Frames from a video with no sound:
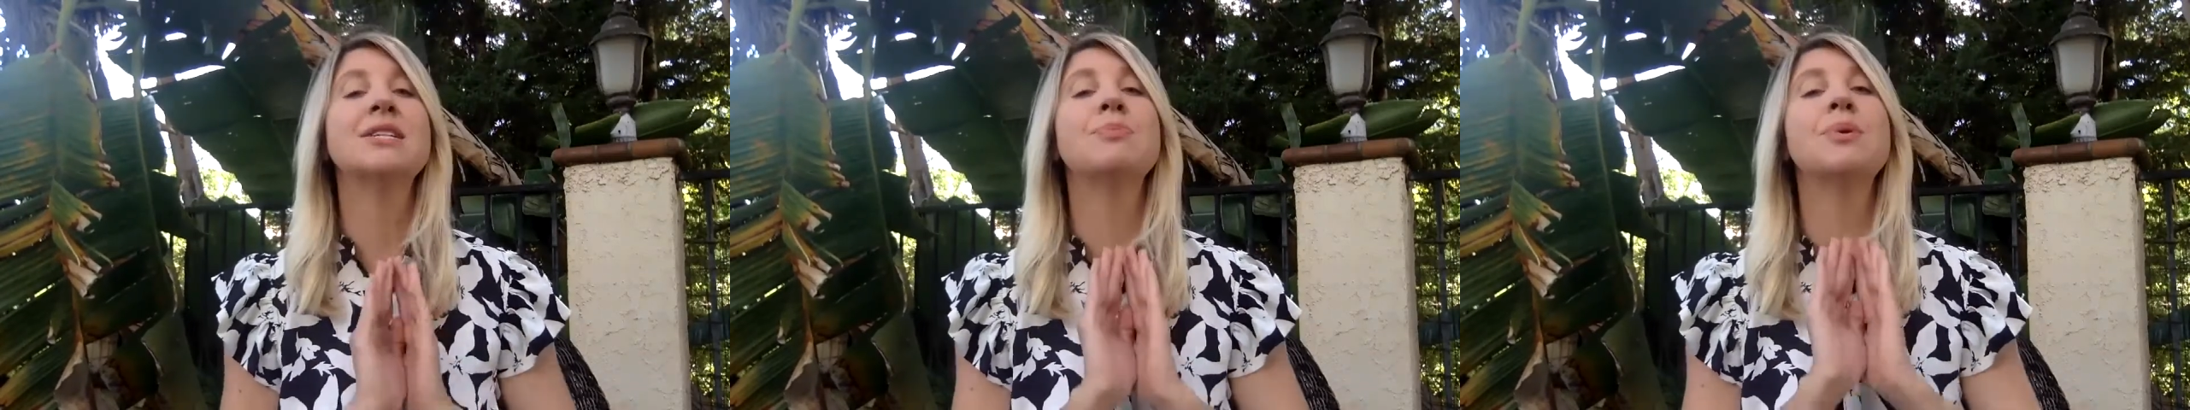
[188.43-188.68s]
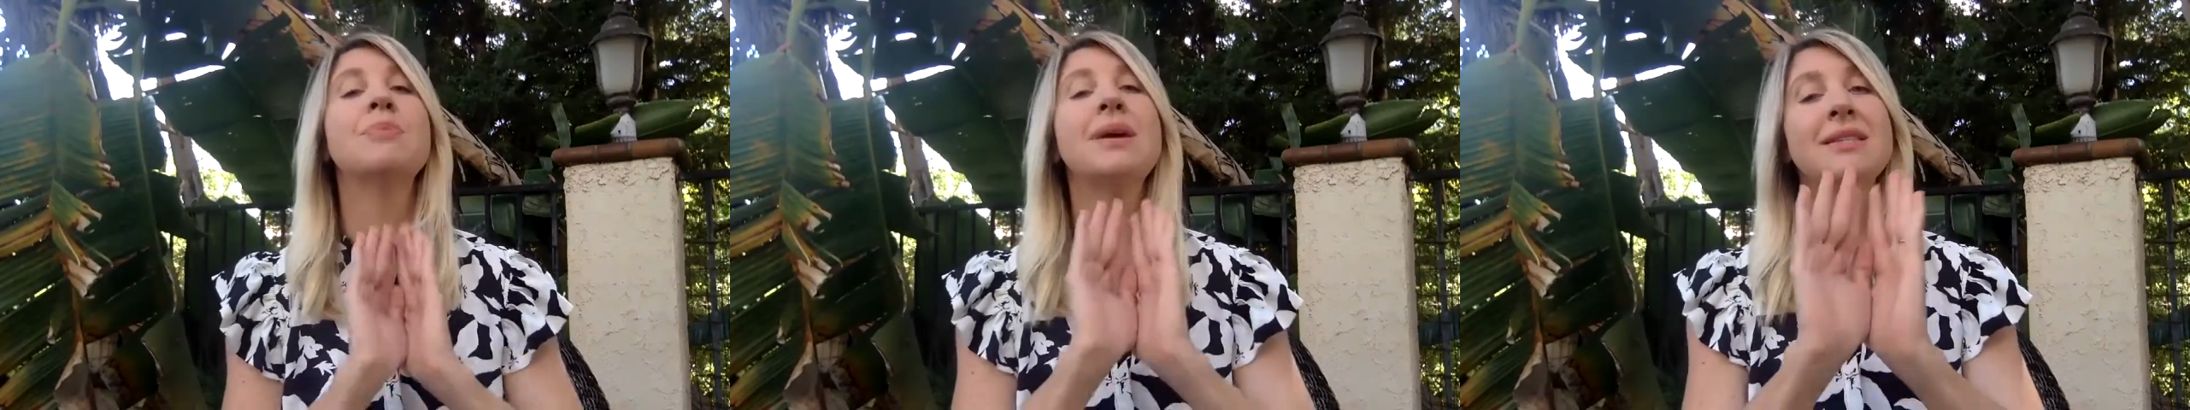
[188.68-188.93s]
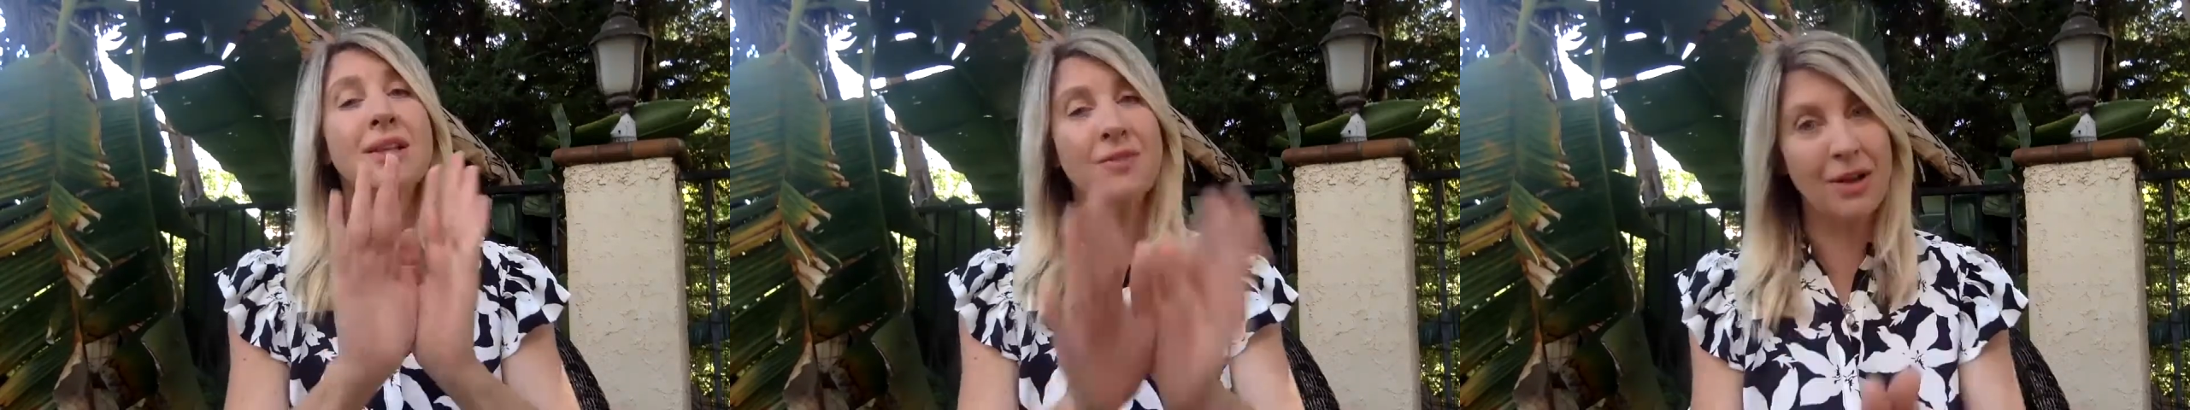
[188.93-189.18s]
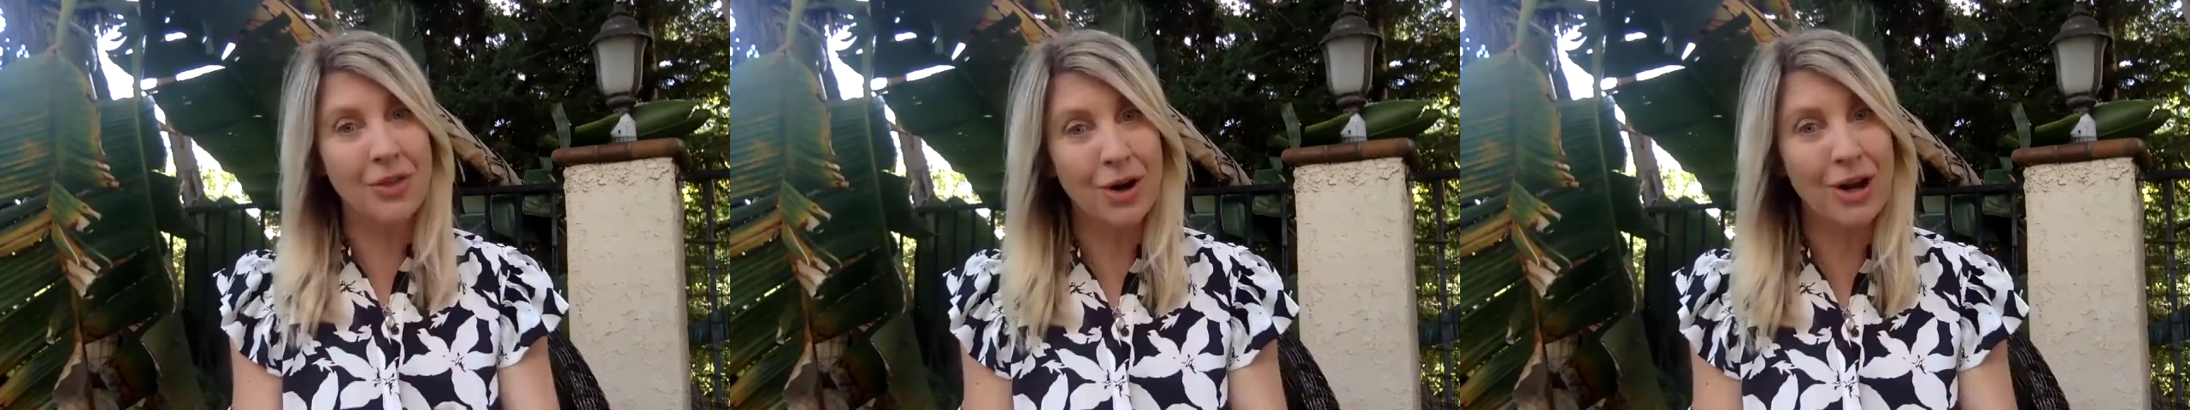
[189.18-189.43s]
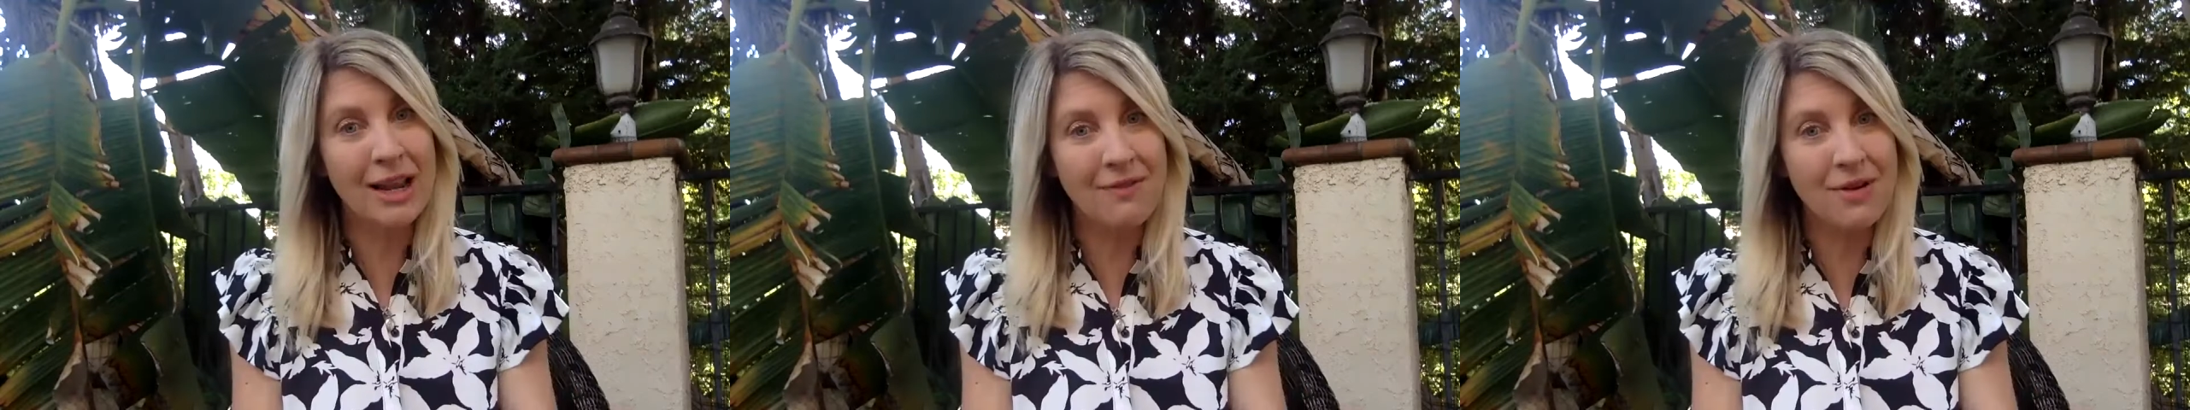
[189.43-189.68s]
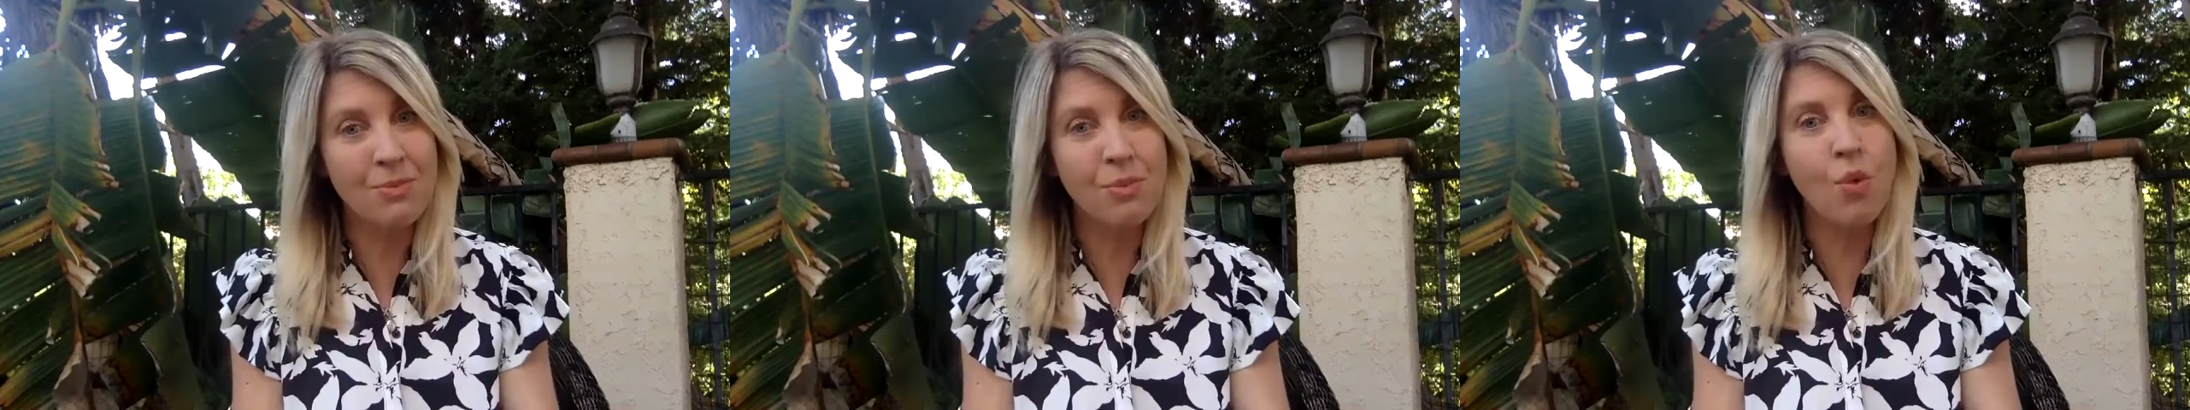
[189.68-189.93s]
put myself out there
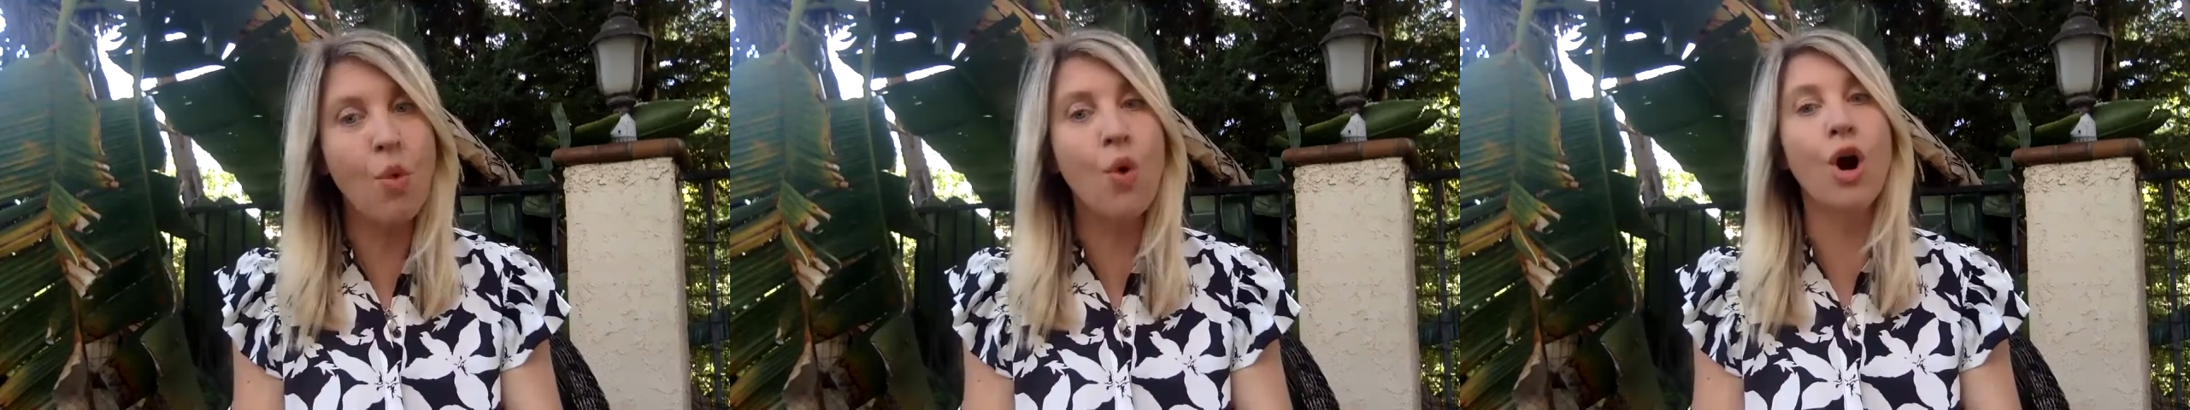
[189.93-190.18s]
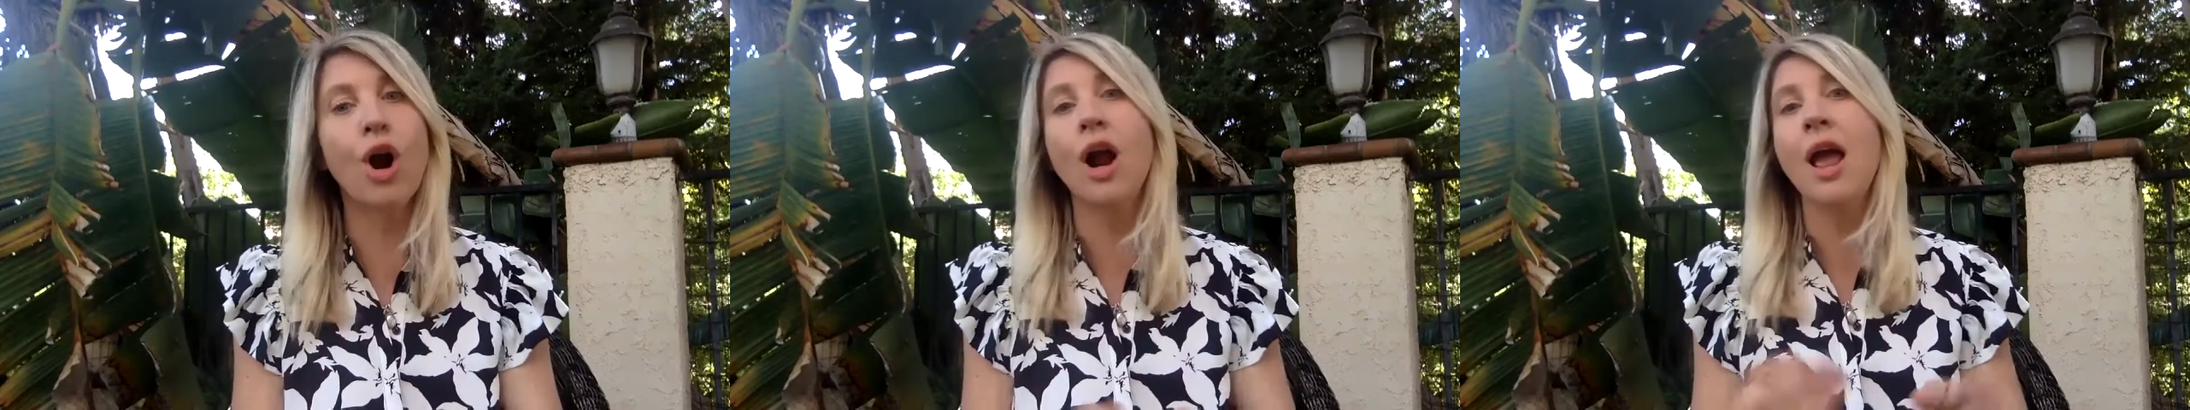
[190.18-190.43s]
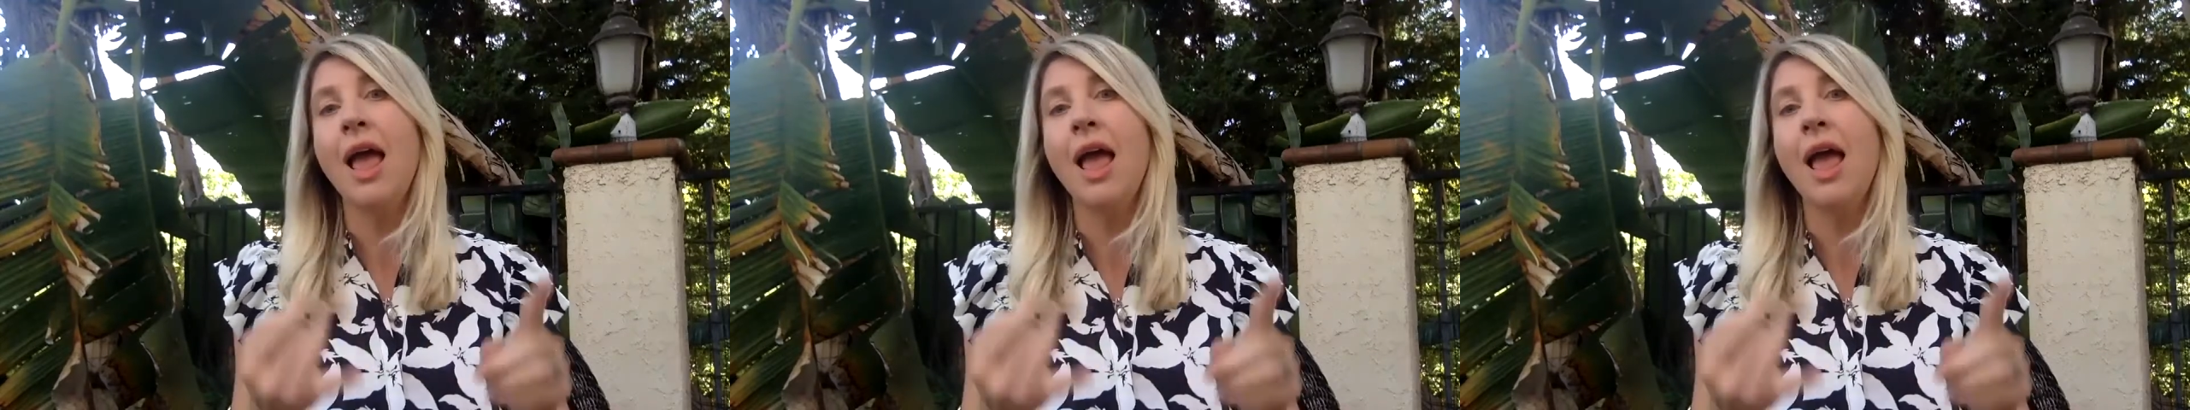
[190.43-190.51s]
even more,